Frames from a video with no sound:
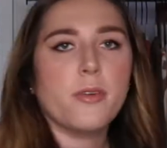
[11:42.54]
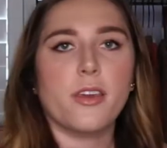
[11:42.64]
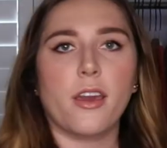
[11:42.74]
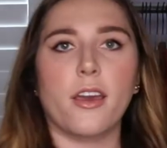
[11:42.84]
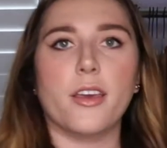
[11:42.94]

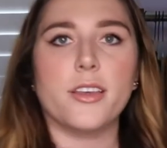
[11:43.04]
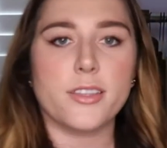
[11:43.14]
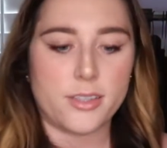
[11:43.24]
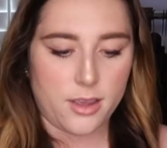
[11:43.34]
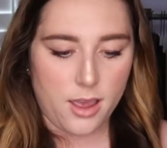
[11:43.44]

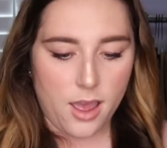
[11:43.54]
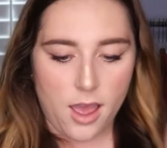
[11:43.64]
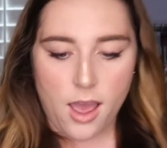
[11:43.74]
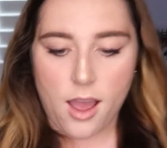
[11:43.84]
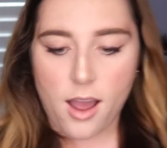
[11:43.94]
because
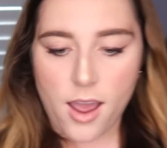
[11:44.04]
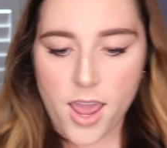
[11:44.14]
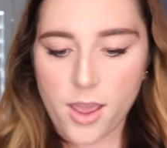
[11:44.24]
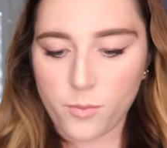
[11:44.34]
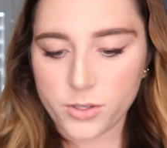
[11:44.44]

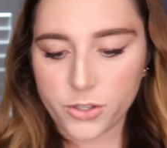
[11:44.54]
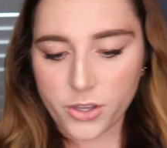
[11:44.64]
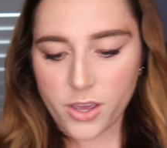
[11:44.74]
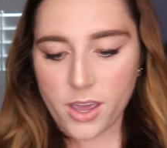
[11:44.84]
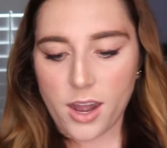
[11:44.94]
I was
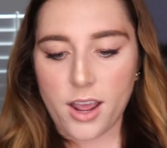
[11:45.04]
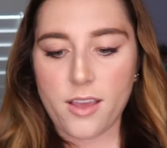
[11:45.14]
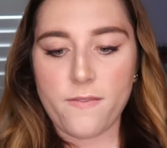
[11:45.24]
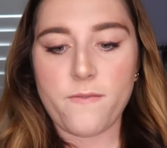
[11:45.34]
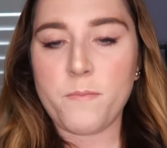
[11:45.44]
looking and
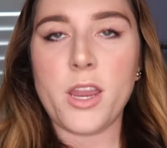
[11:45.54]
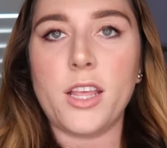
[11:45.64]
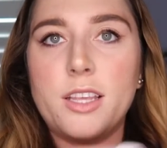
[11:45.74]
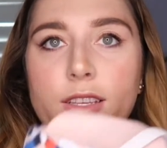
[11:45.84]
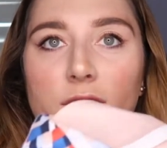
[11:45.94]
I
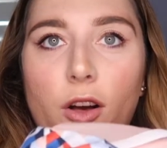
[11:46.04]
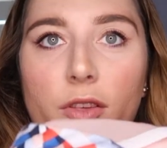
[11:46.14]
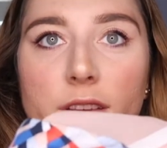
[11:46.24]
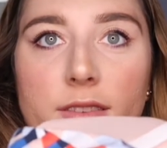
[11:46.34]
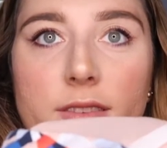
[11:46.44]
immediately saw
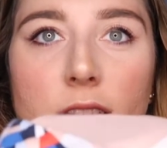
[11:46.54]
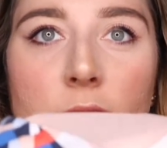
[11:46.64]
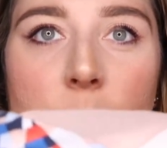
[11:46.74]
this